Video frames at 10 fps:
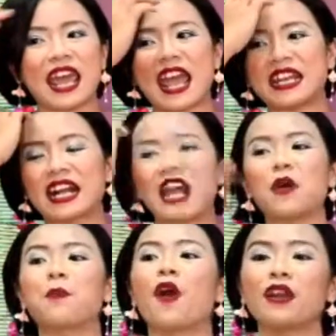and the kind
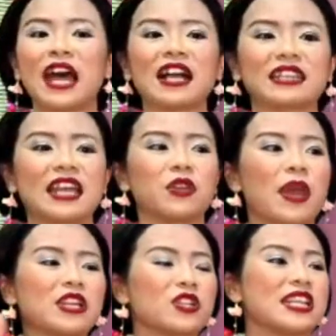of product that you
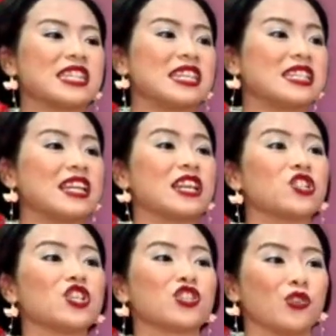actually see that
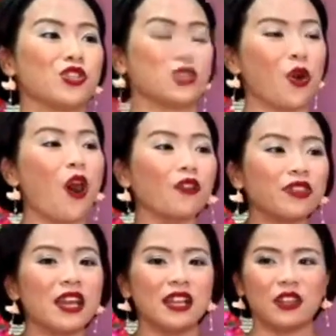actually suits you
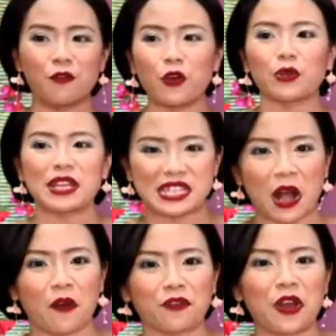on the photo
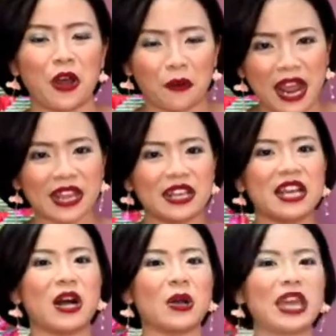itself. All right.
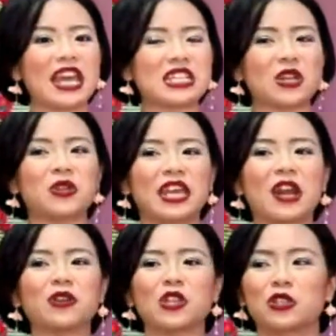Okay. So you can
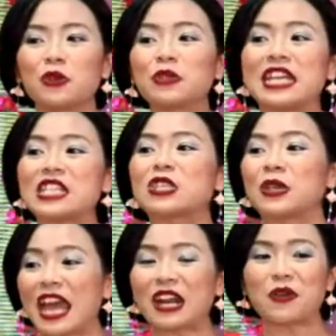also do this
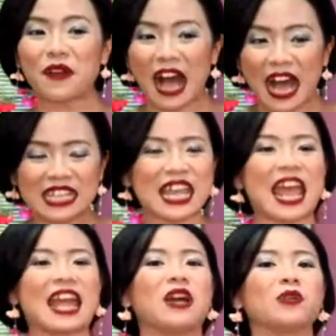together with us
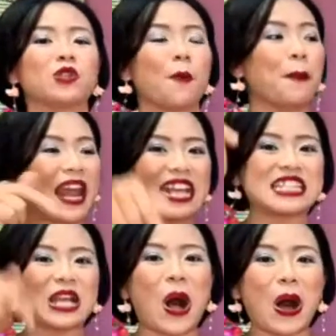and also
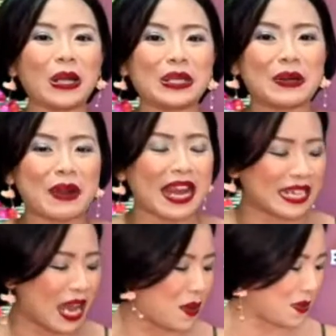place your order right
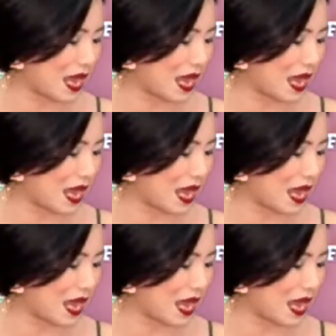now. Key.